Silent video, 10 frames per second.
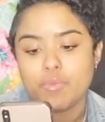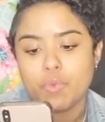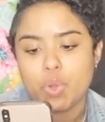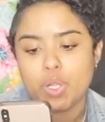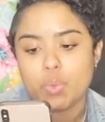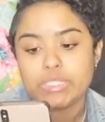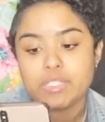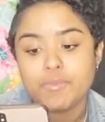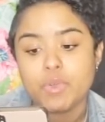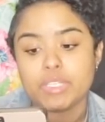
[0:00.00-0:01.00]
for what
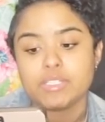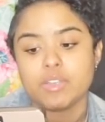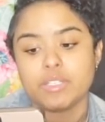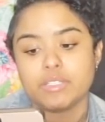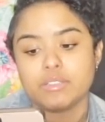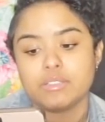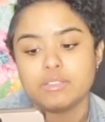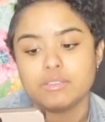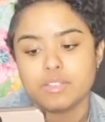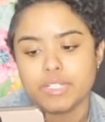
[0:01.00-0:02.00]
to focus on
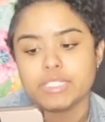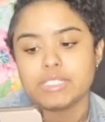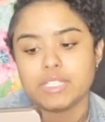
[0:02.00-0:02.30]
during